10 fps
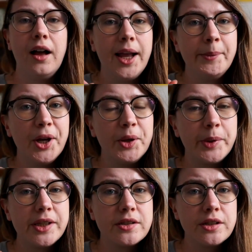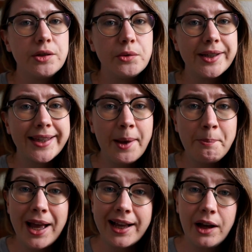I'm hoping to get
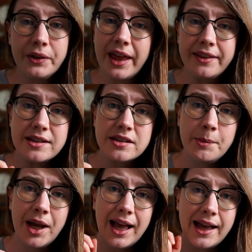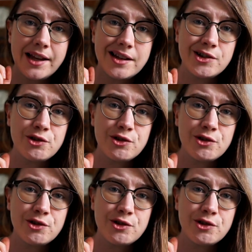back out there this summer and